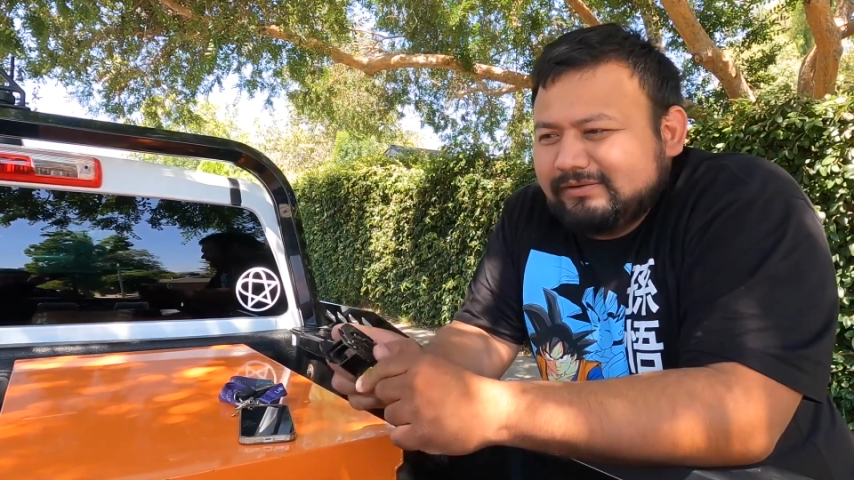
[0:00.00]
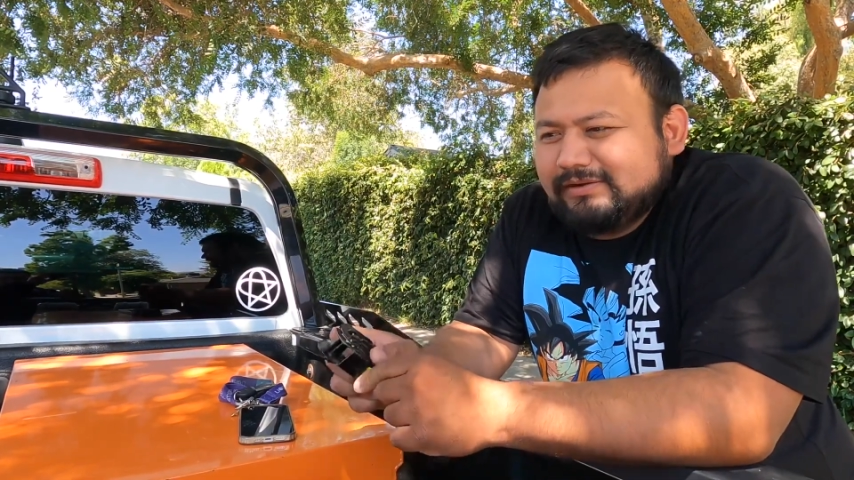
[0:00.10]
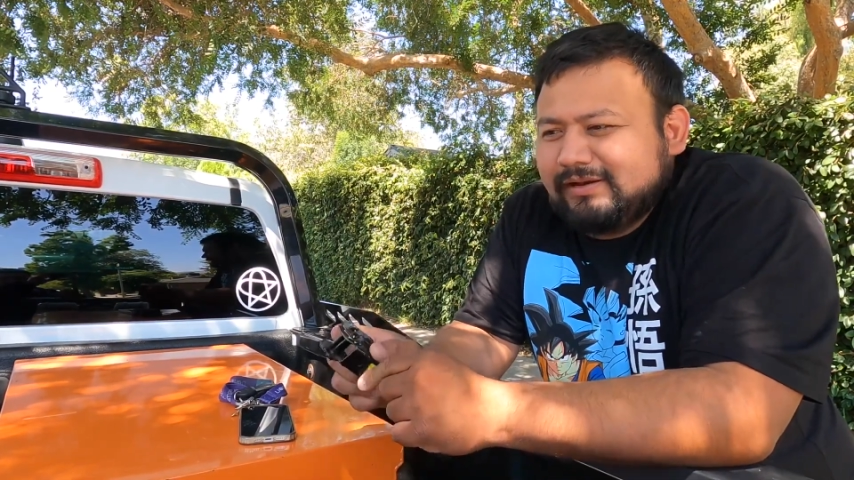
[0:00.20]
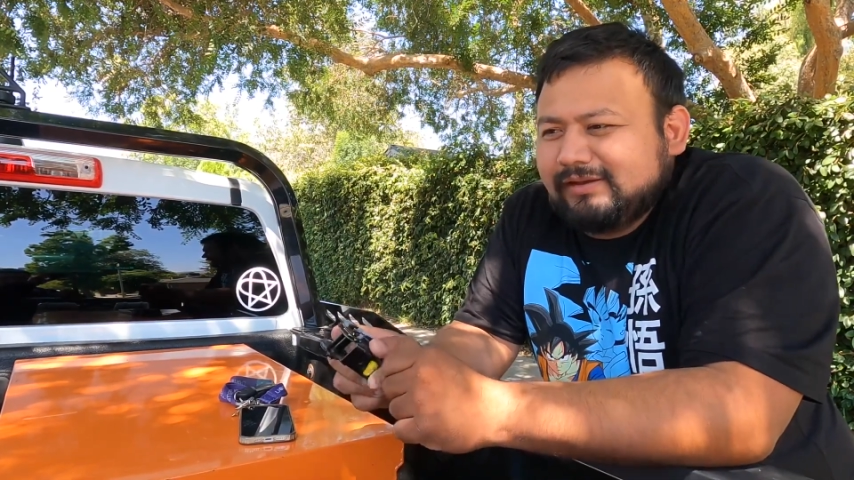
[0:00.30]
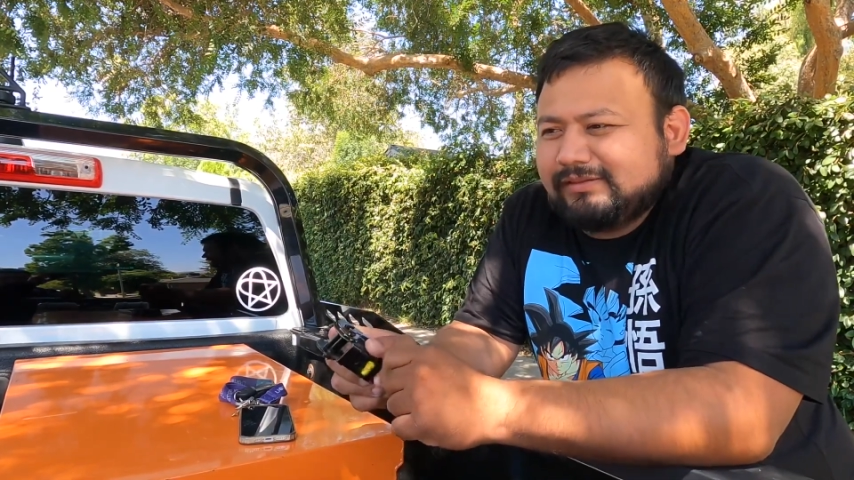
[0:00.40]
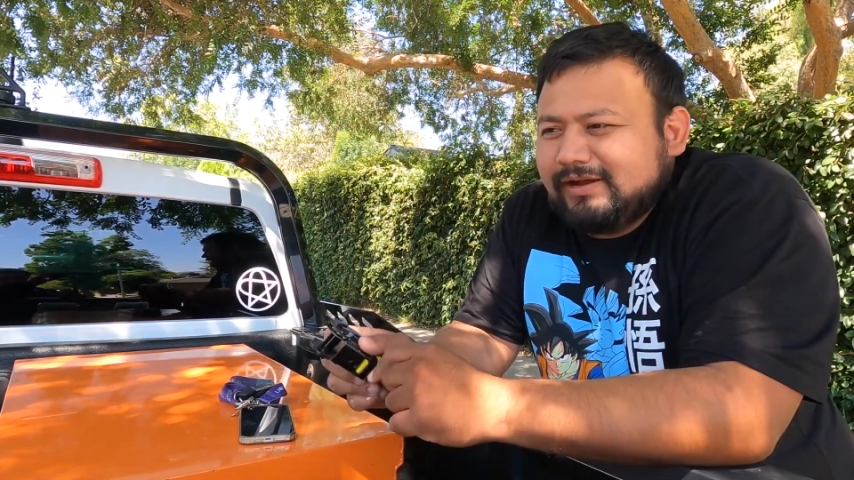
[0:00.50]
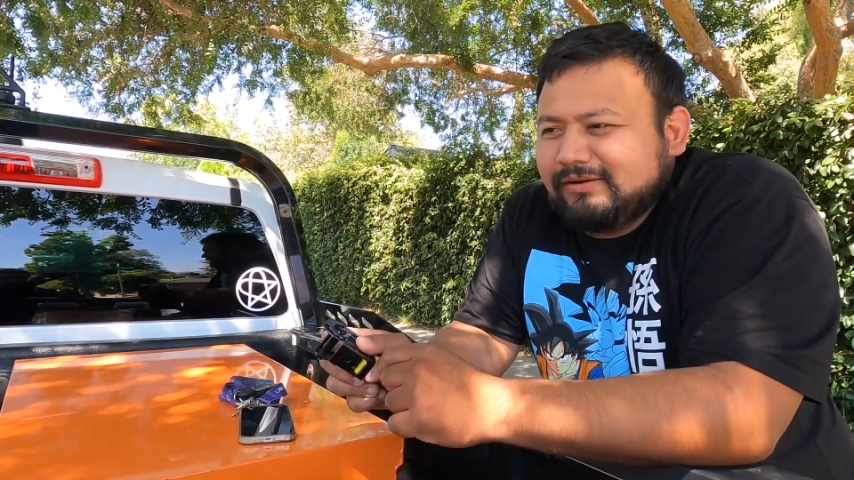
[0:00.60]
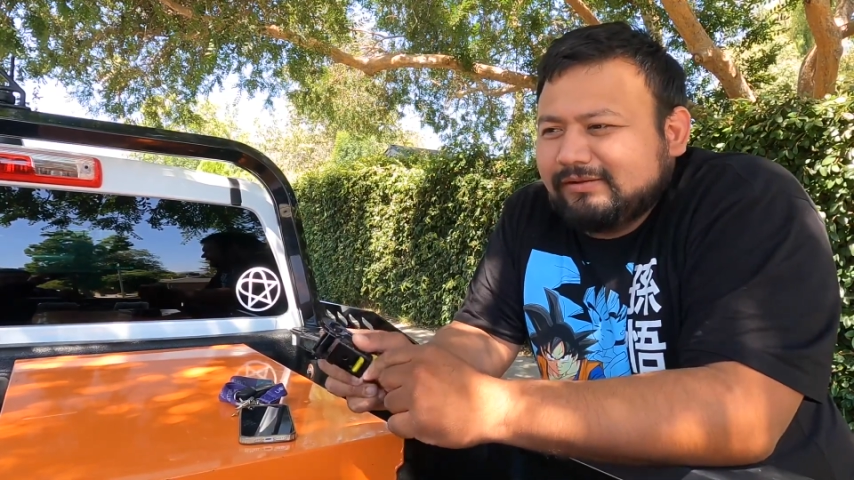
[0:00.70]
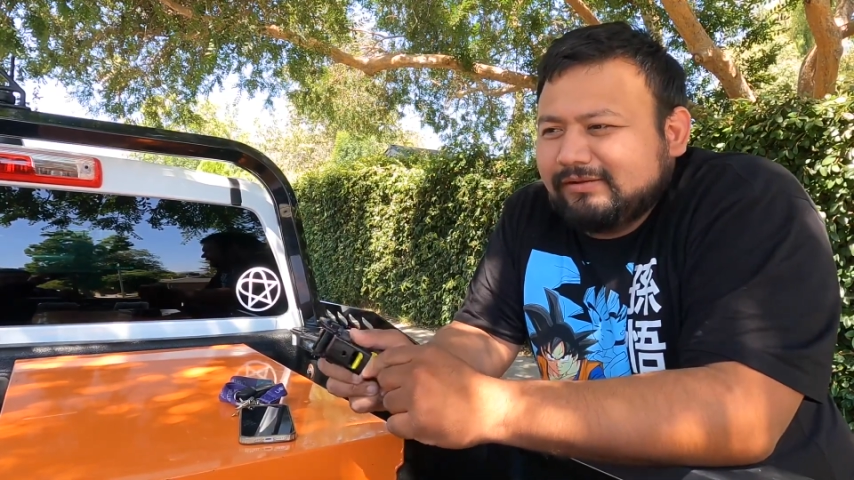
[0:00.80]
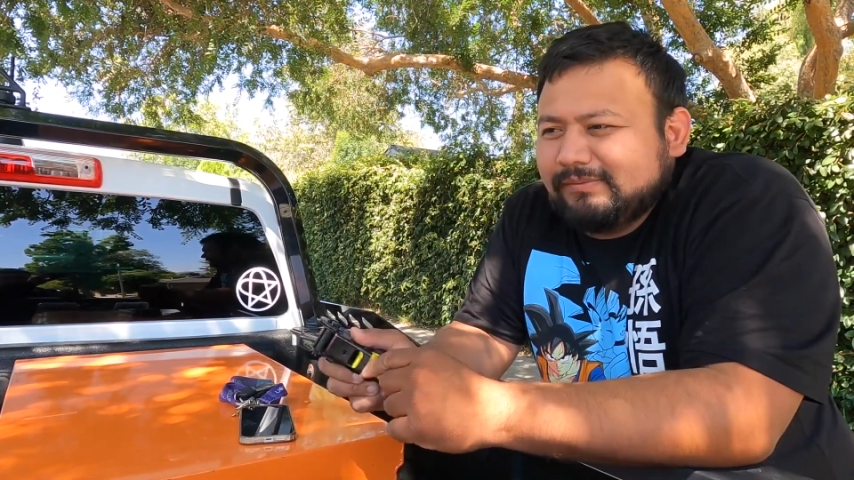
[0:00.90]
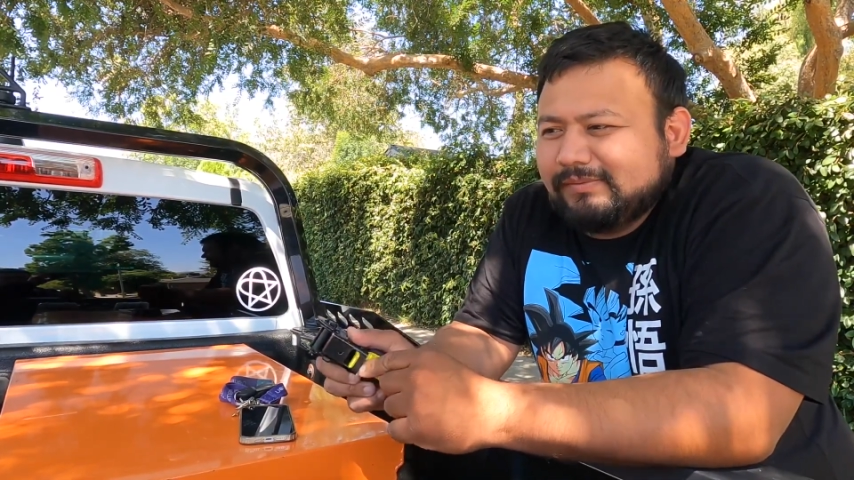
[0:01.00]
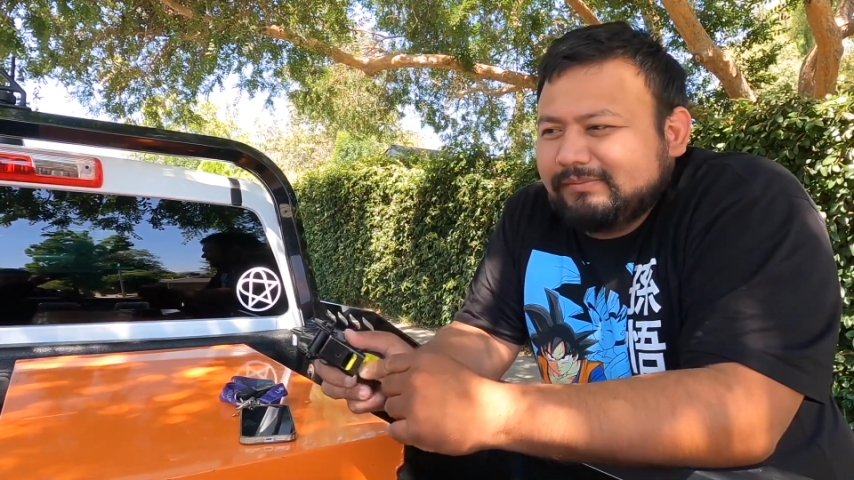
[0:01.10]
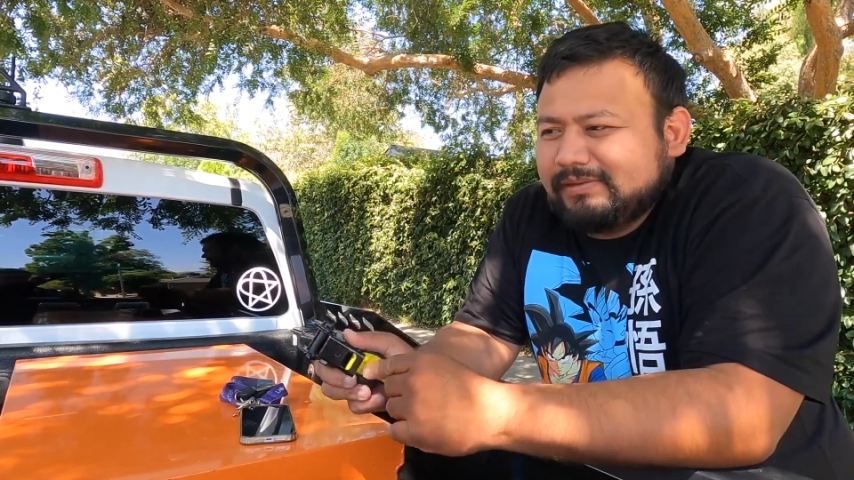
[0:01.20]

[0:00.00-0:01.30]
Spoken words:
got let down a little bit,